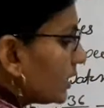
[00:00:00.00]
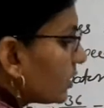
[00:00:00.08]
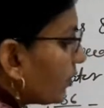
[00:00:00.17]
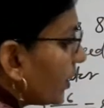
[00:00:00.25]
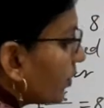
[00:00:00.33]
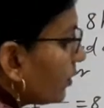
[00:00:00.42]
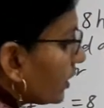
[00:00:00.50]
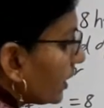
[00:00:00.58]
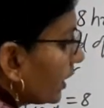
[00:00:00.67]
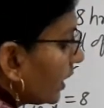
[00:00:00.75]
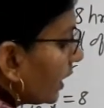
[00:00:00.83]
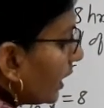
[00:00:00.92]
square root,
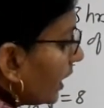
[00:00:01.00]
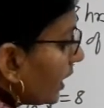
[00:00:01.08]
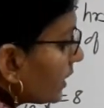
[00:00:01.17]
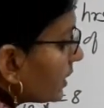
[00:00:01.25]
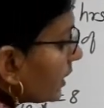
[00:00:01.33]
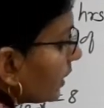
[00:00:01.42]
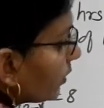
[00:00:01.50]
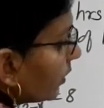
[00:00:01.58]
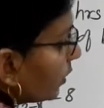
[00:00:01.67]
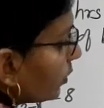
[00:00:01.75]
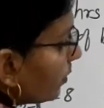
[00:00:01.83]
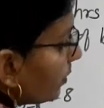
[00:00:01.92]
x equal
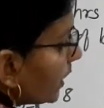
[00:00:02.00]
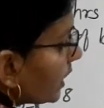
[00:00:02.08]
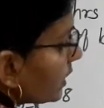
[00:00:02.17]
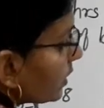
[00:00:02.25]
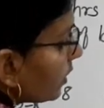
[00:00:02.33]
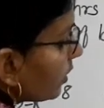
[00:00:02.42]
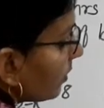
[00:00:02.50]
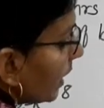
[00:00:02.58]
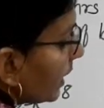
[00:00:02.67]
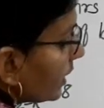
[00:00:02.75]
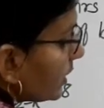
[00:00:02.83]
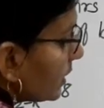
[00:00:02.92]
to plus or
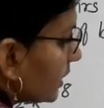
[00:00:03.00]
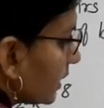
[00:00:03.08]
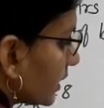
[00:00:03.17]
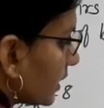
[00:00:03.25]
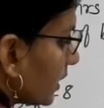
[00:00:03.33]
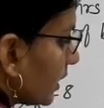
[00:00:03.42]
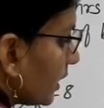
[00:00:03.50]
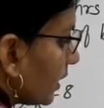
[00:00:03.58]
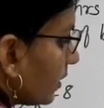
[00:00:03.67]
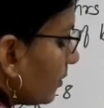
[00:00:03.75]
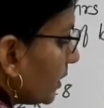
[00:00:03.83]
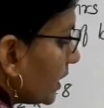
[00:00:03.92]
minus 6,
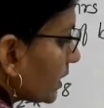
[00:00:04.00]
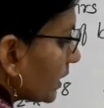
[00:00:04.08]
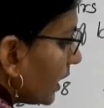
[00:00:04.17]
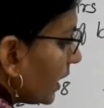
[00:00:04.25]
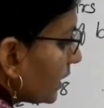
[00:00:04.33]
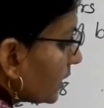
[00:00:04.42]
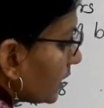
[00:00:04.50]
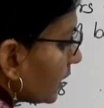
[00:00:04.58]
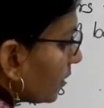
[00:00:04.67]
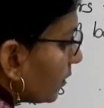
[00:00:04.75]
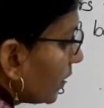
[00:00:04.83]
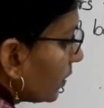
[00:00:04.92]
means x
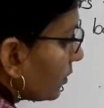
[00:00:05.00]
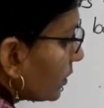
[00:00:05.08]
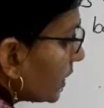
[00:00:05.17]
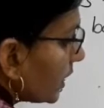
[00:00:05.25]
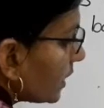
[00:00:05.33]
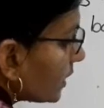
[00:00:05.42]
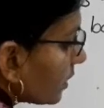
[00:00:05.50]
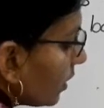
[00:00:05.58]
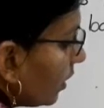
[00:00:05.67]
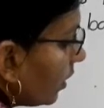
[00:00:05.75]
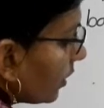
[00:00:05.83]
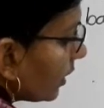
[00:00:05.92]
equal to 6
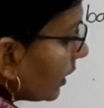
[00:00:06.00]
or